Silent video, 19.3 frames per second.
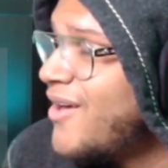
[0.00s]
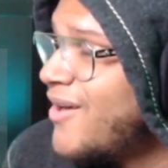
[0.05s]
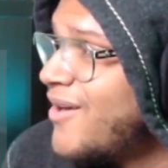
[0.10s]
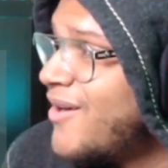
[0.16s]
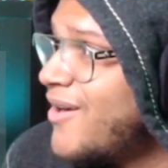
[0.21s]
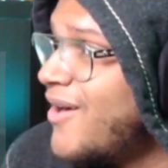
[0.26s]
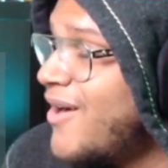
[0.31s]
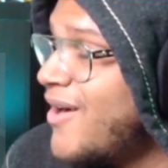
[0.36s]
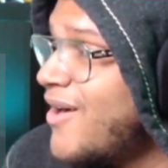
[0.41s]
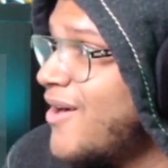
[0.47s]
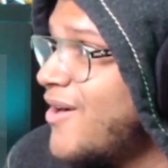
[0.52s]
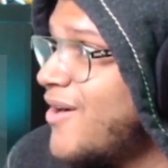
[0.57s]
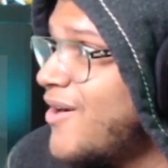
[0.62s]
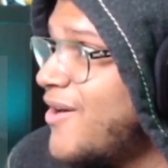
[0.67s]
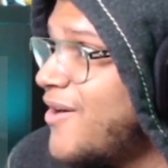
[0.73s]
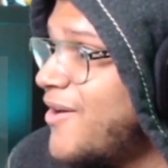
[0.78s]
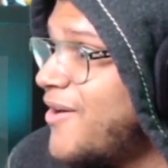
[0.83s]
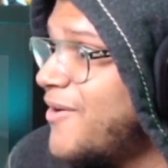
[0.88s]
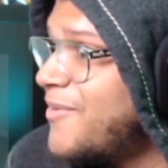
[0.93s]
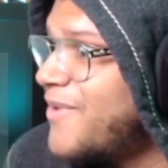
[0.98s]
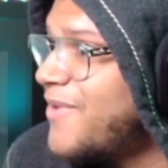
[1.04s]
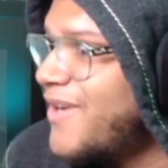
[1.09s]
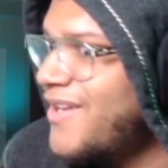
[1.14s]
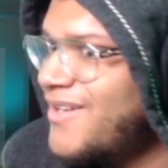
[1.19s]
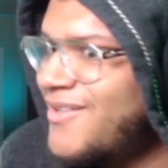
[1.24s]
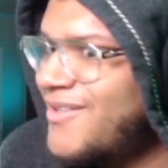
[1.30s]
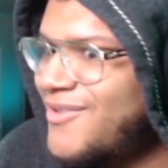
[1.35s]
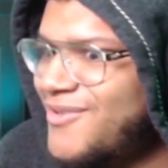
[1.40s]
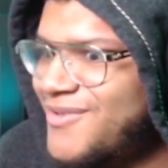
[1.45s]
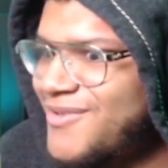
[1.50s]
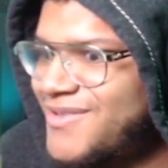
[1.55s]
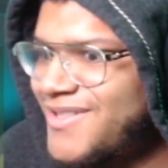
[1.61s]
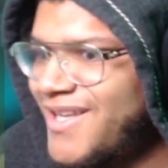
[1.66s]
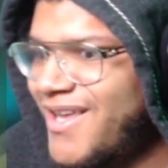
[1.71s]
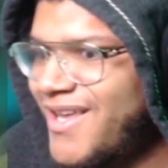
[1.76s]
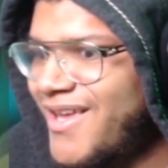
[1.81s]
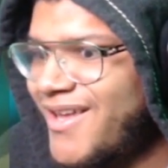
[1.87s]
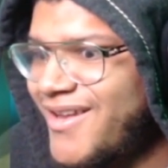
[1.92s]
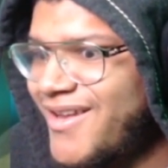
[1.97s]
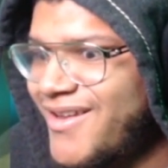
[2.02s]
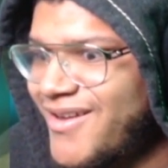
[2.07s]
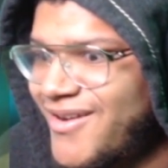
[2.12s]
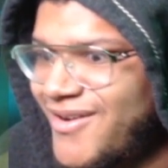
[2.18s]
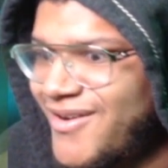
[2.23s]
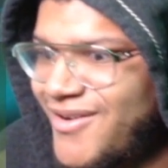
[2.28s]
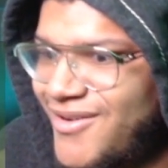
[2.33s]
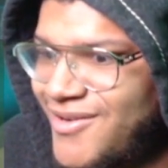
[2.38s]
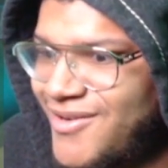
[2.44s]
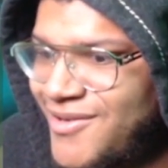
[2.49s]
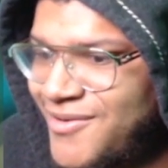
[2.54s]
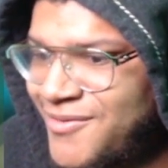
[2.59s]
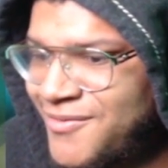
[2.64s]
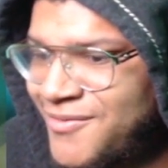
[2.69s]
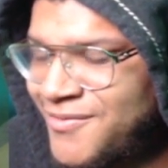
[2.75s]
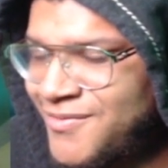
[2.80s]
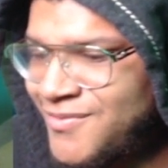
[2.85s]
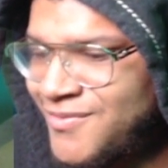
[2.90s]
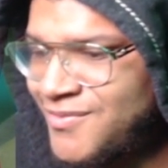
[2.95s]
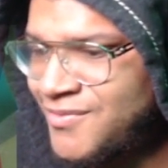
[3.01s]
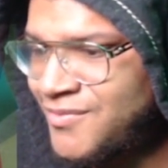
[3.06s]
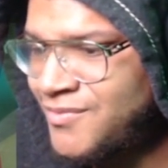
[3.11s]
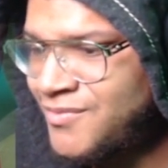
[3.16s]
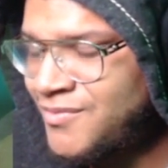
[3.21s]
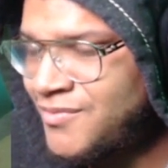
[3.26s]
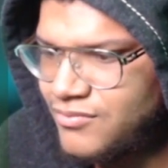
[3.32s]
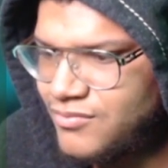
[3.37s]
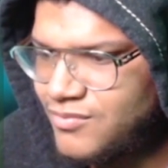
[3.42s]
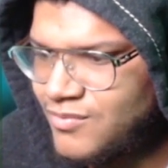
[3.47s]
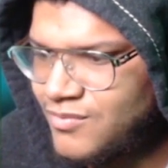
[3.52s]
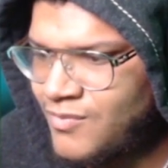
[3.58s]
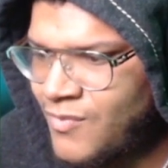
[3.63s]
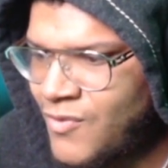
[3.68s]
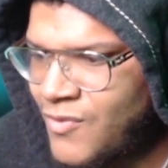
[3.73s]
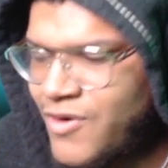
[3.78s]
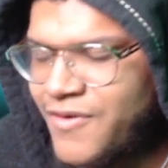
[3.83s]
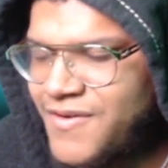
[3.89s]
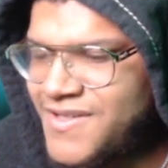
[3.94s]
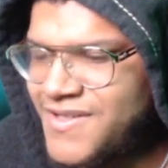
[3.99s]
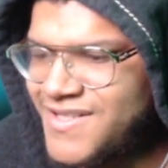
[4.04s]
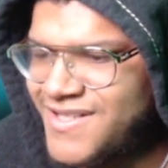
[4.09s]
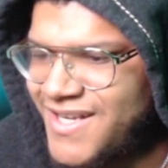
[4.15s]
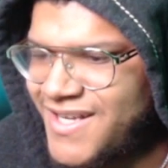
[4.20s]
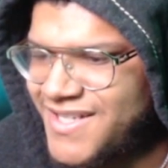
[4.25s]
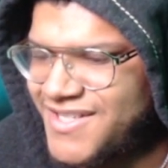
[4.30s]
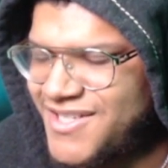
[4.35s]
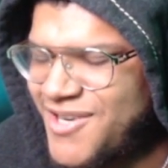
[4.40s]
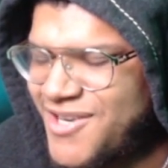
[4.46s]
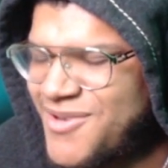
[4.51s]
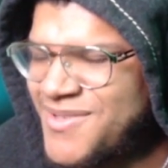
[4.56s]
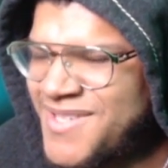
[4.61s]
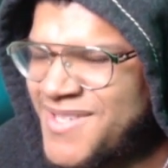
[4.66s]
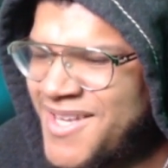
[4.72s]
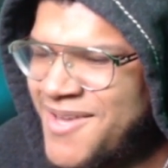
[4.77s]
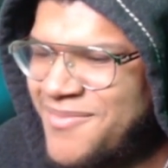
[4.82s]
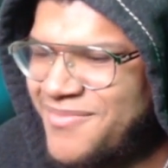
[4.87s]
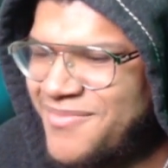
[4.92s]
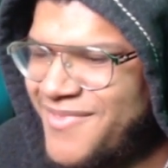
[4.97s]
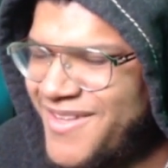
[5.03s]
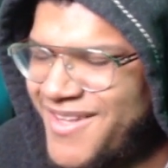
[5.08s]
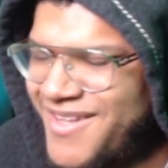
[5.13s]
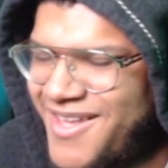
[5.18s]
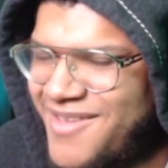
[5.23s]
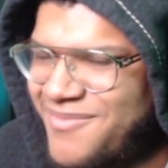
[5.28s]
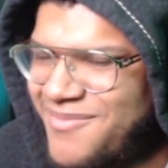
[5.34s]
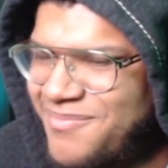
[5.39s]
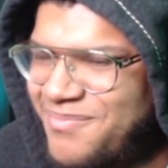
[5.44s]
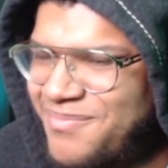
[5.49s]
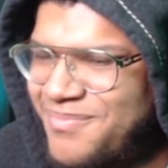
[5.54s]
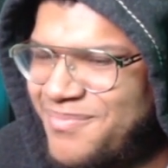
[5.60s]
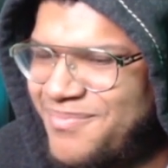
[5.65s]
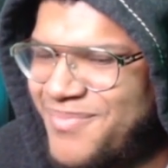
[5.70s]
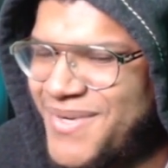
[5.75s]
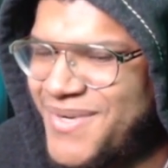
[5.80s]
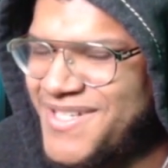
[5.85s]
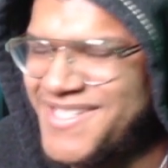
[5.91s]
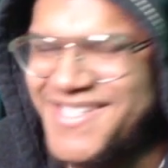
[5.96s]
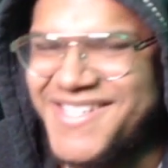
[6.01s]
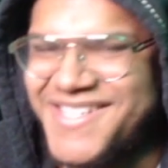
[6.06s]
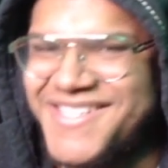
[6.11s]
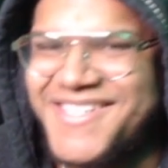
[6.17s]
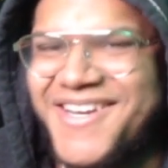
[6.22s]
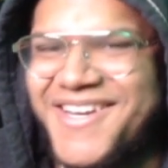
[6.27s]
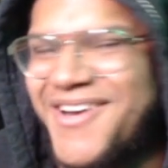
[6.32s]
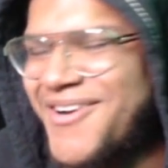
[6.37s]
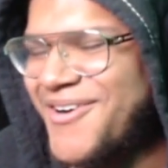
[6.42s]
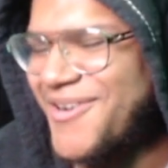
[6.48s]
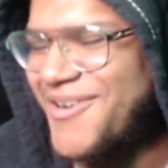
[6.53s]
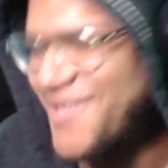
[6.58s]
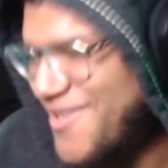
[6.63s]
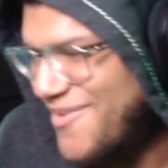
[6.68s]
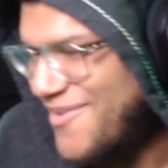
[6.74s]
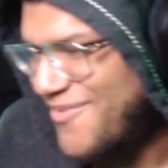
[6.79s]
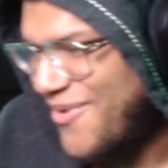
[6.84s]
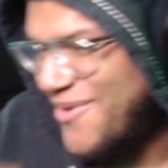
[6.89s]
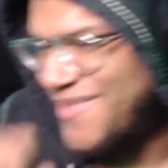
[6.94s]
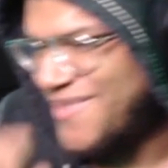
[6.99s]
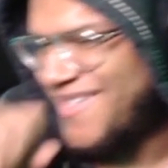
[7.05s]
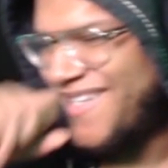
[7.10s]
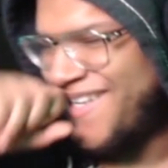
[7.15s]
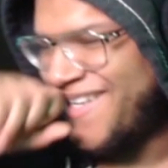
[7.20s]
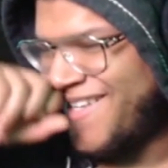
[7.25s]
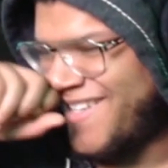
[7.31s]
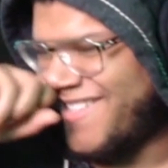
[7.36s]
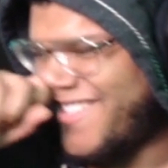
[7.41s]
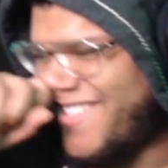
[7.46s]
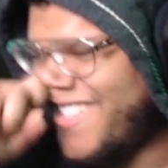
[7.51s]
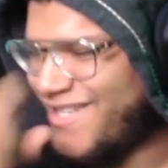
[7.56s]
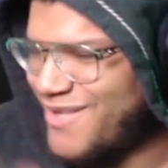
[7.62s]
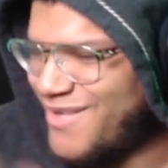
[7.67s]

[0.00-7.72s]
Uh, I'm kind of a little sad there, you know? Well, he just like shows up and like punches the shit out of her or something, Rosalie, and she get the